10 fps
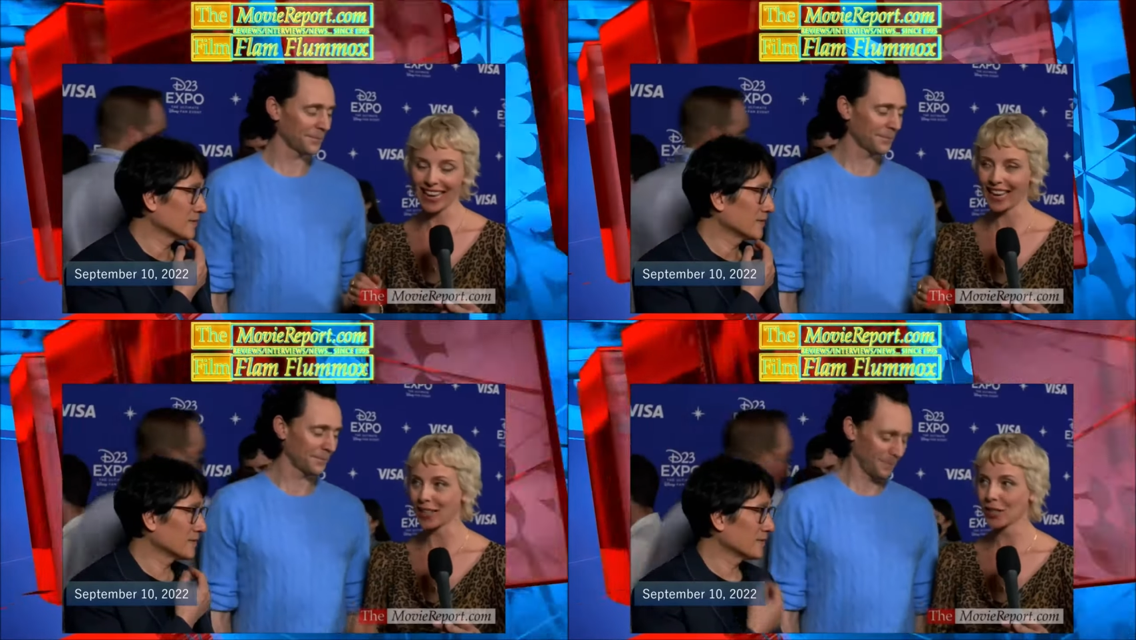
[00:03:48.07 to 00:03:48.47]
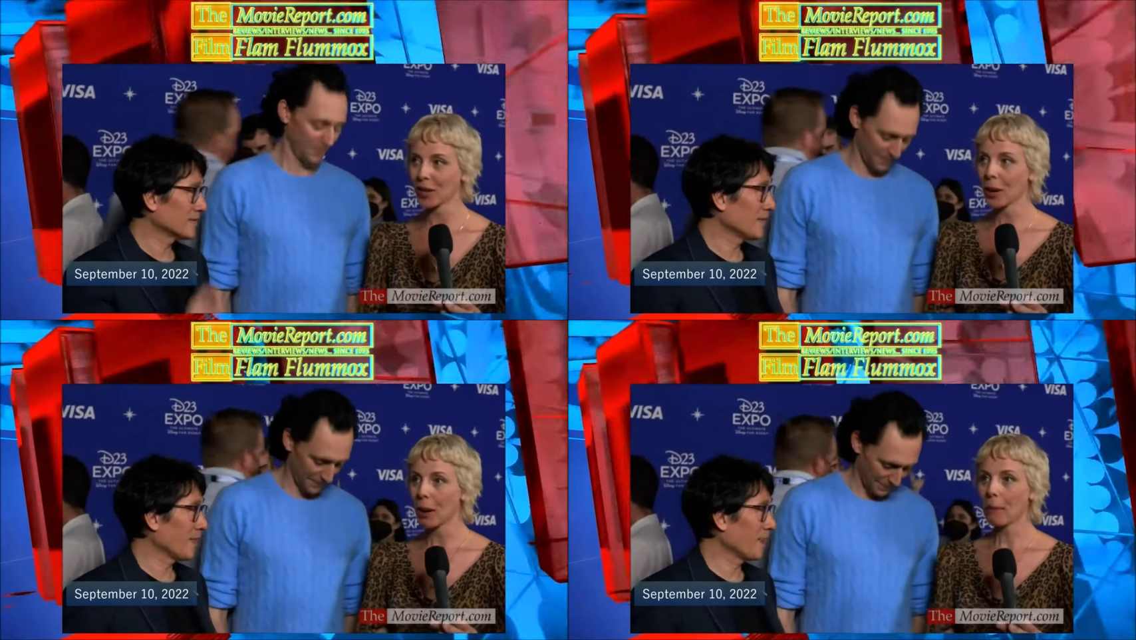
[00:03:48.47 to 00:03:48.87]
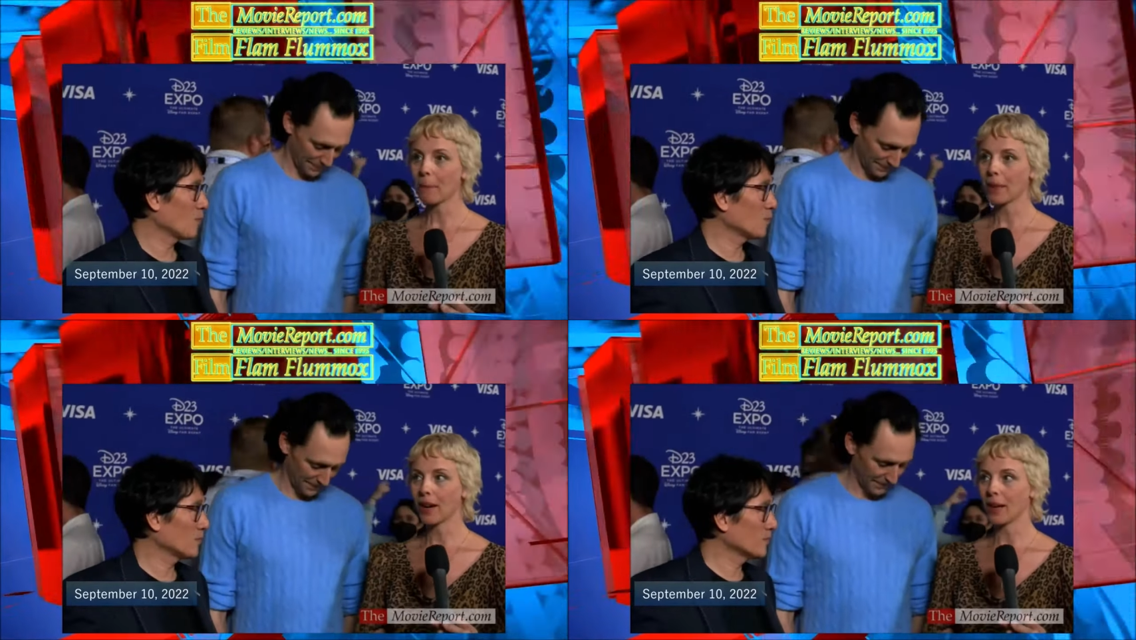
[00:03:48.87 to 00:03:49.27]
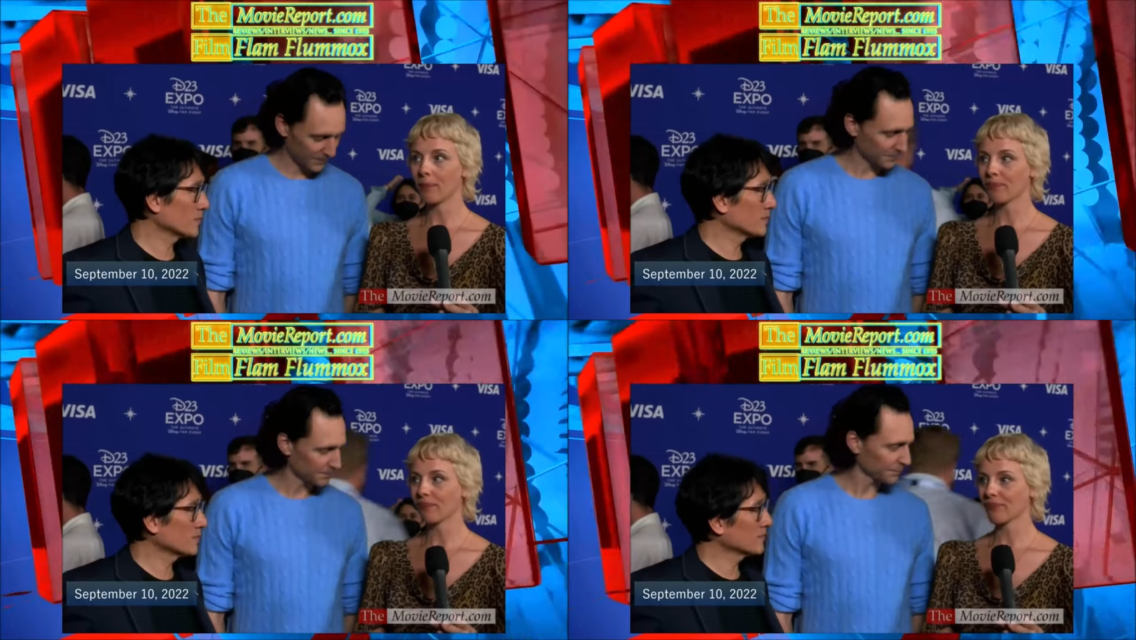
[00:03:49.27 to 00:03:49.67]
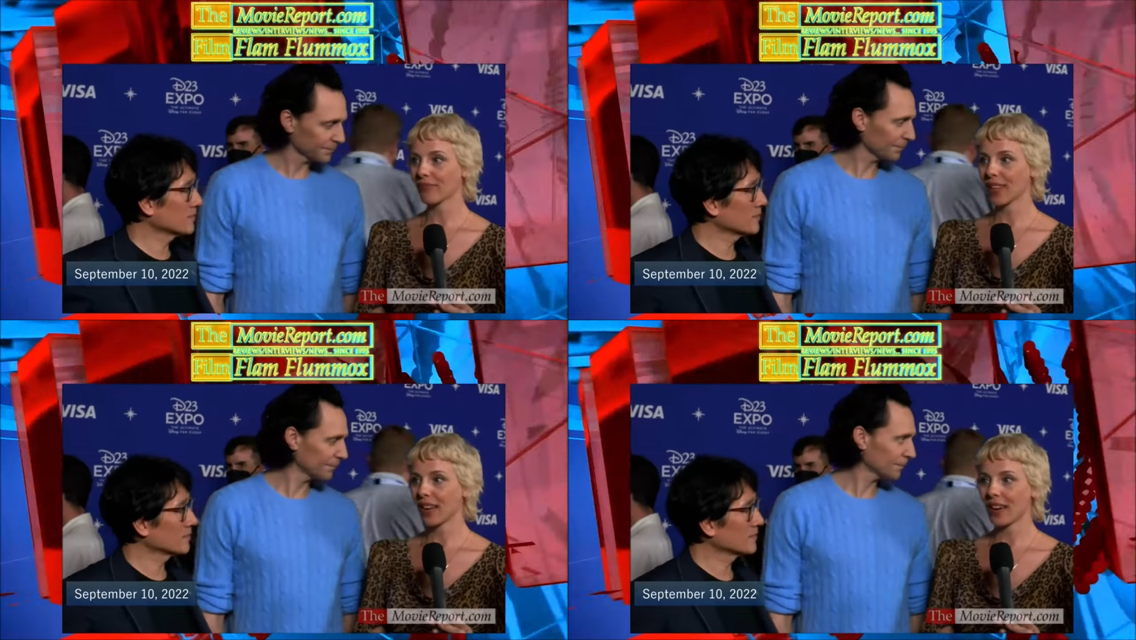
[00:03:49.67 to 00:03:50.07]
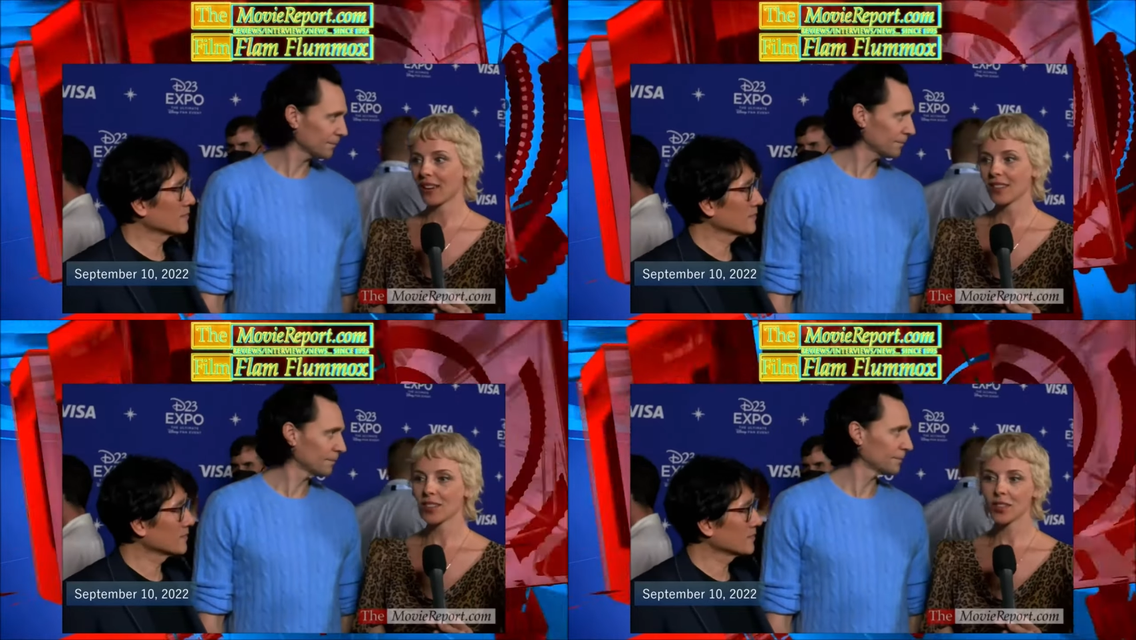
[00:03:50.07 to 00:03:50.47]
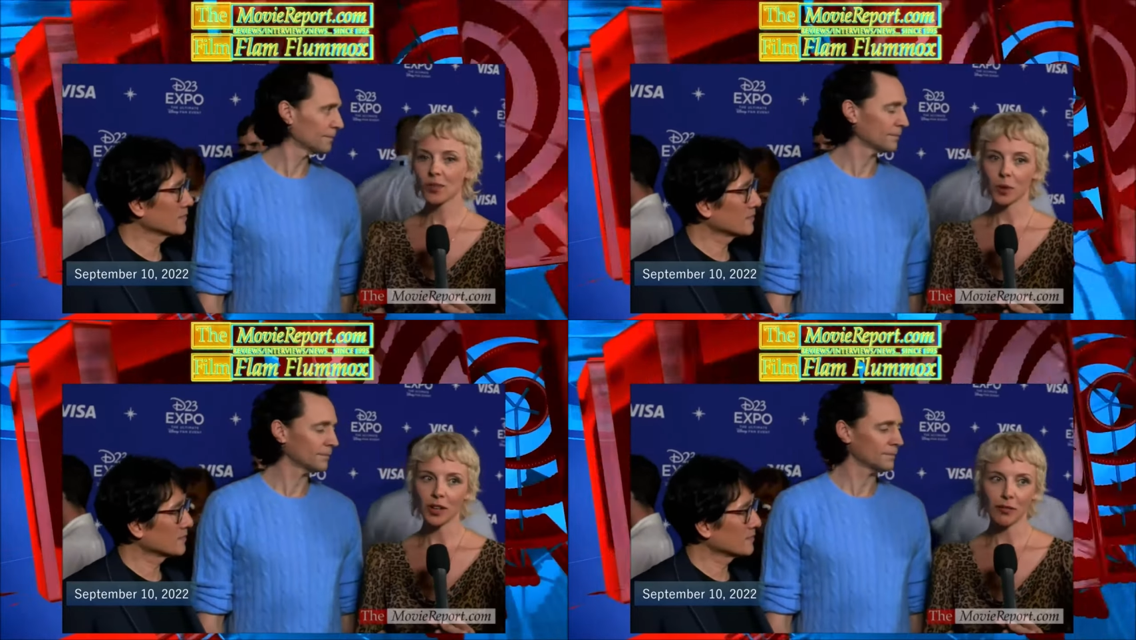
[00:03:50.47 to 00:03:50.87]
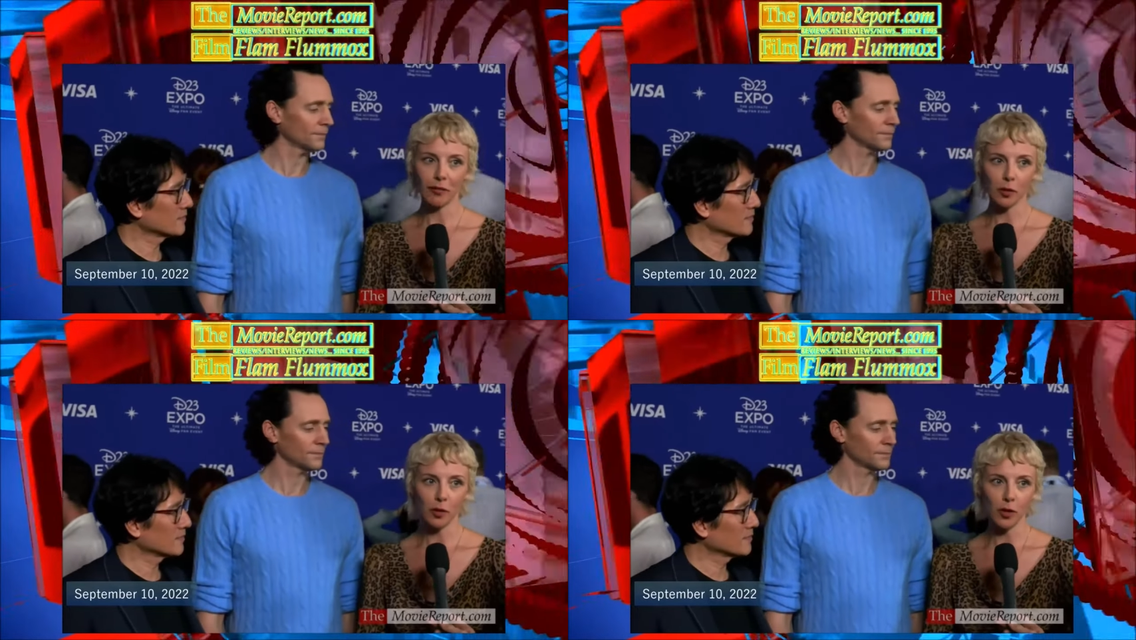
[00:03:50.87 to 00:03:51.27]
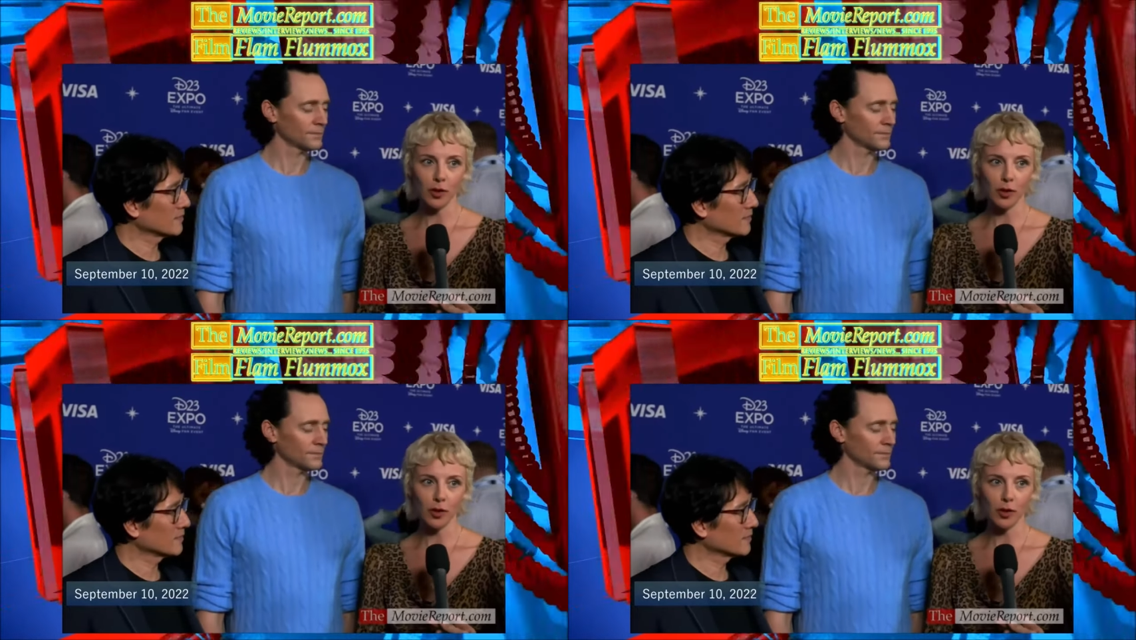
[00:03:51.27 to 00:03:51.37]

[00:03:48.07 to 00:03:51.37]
Speaker 1: stage. But it's just wonderful,